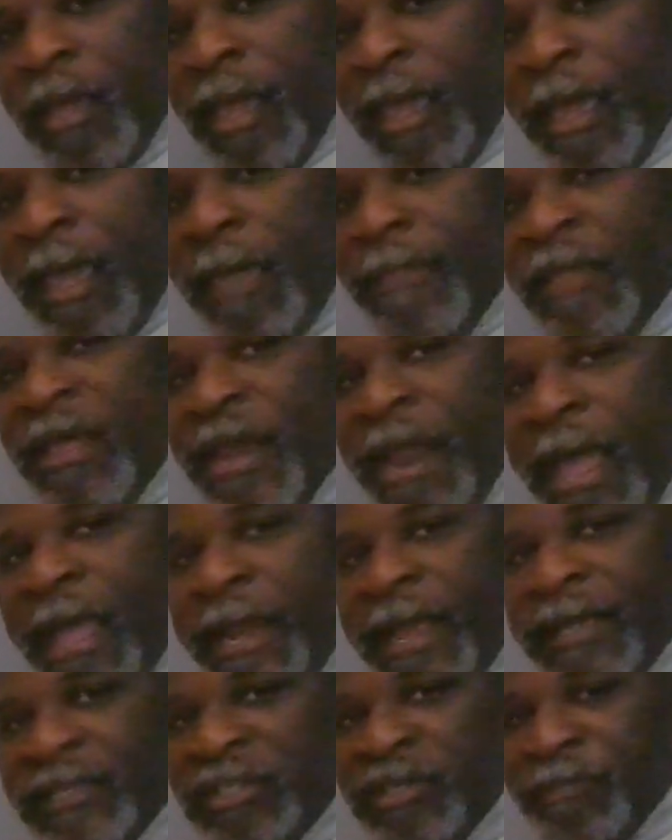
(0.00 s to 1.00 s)
and the knight
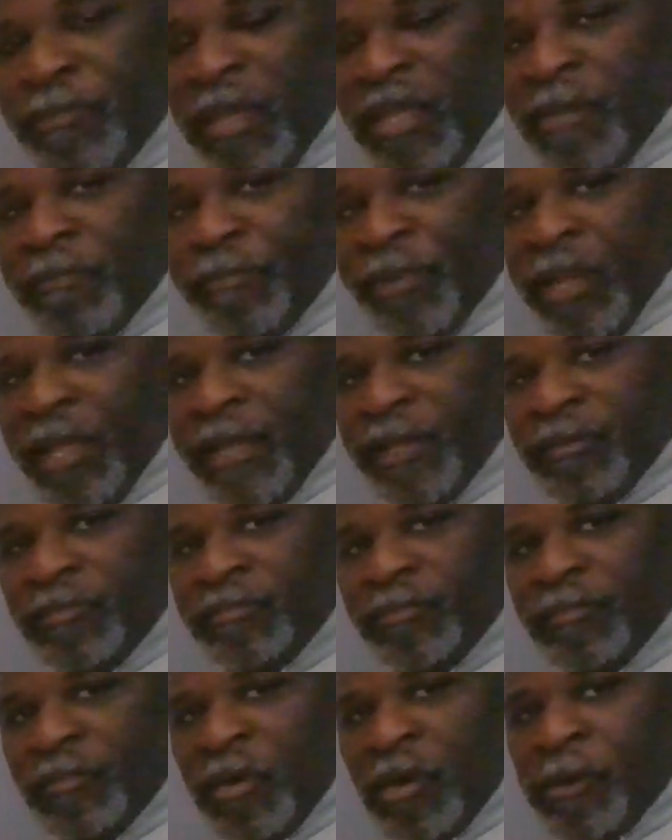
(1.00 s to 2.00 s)
has to be in play.
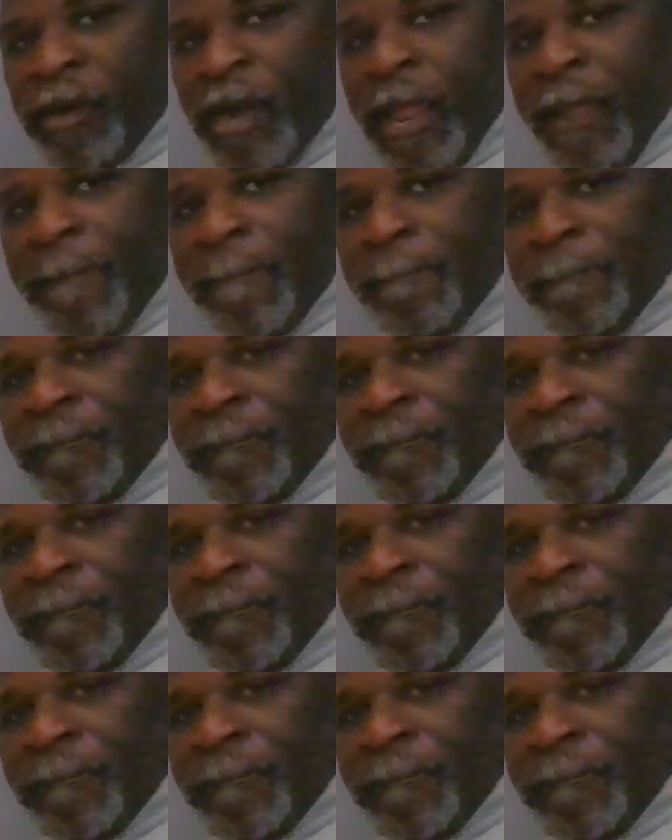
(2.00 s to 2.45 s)
All right?